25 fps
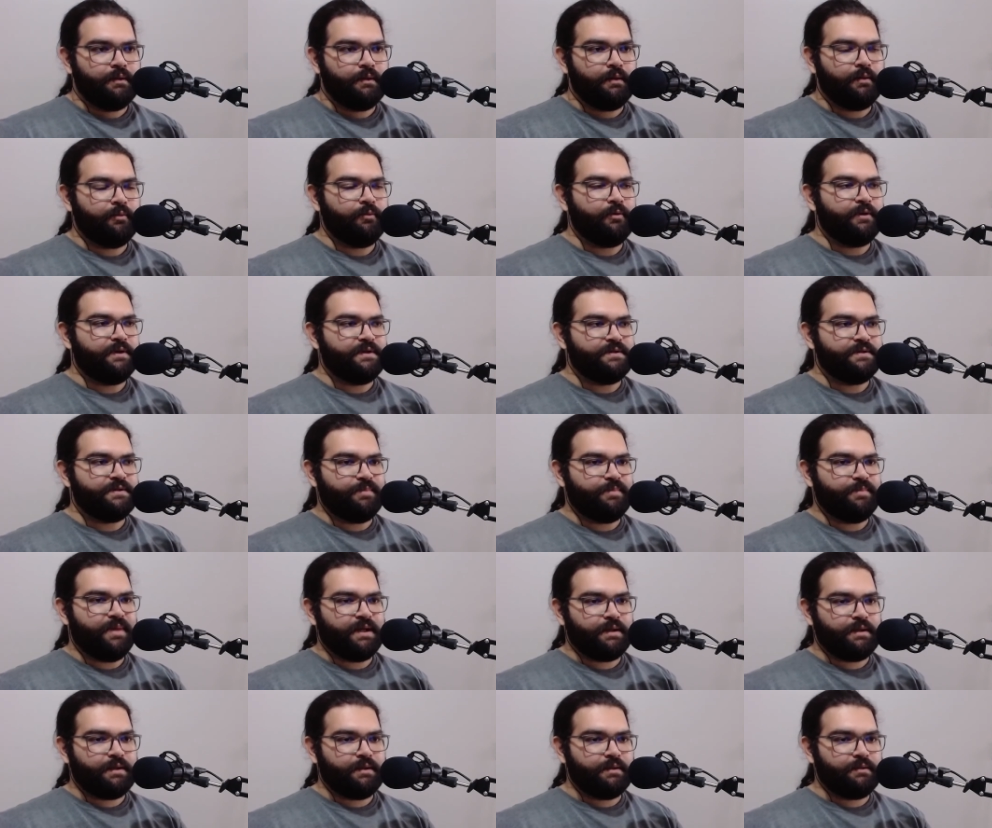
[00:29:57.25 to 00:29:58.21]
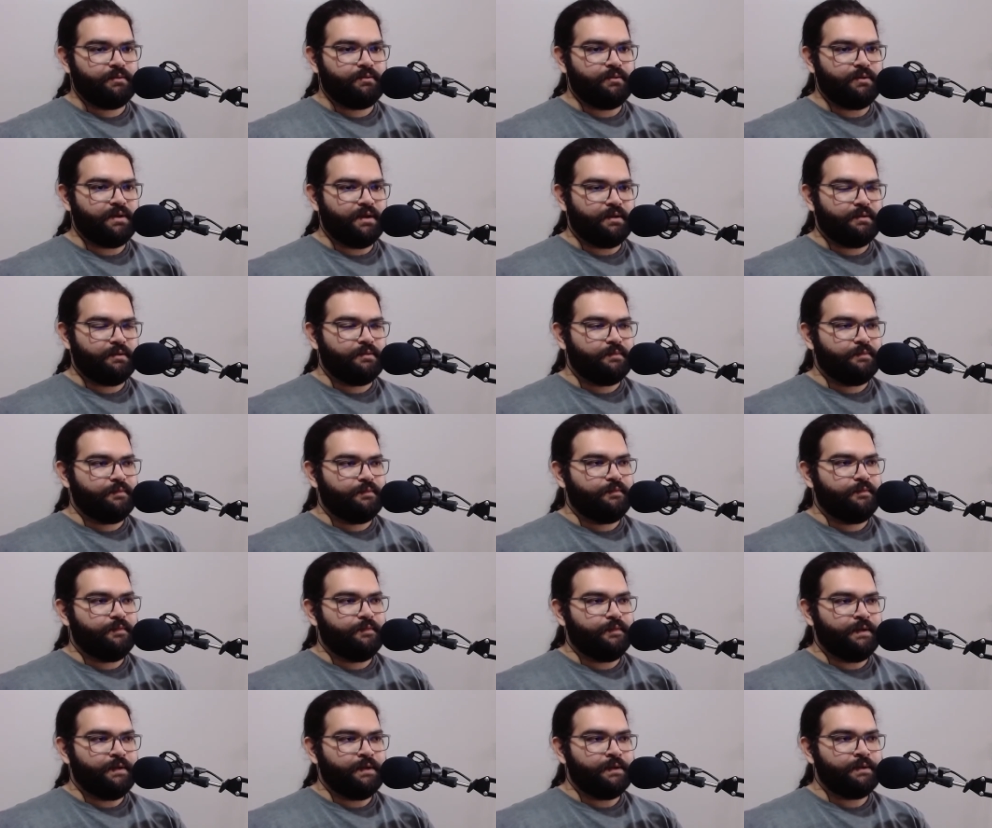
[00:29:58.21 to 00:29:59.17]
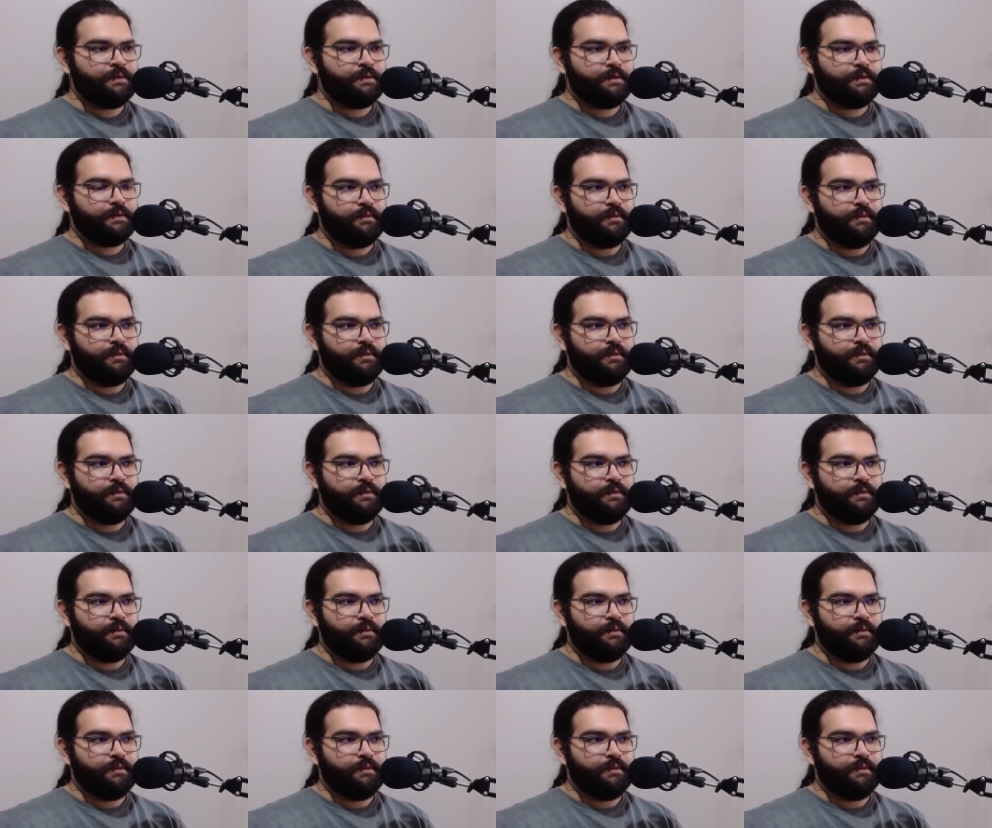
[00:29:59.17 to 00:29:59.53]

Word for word: Oh, he's back to that field